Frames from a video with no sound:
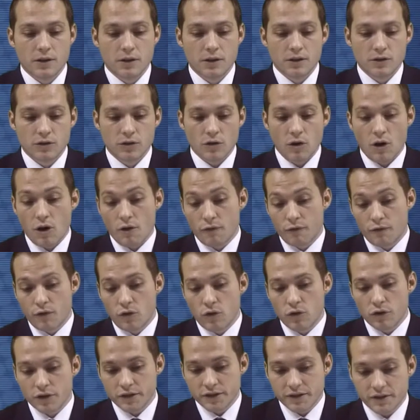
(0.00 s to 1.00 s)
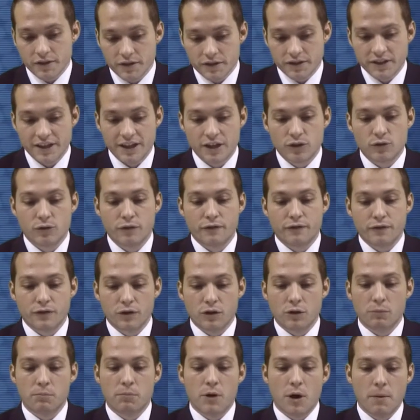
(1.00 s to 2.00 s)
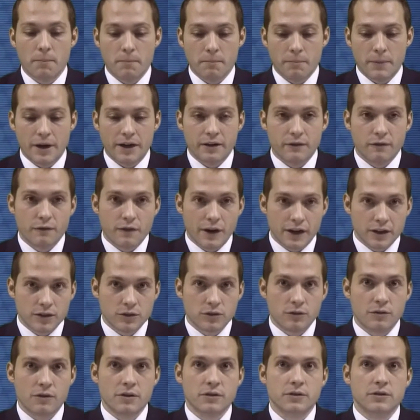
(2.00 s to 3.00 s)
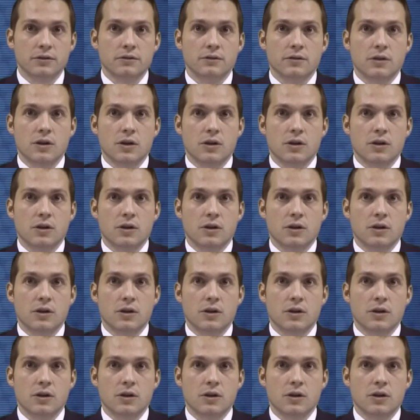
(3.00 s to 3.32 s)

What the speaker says: So of course the centrifugal pump manufacturers,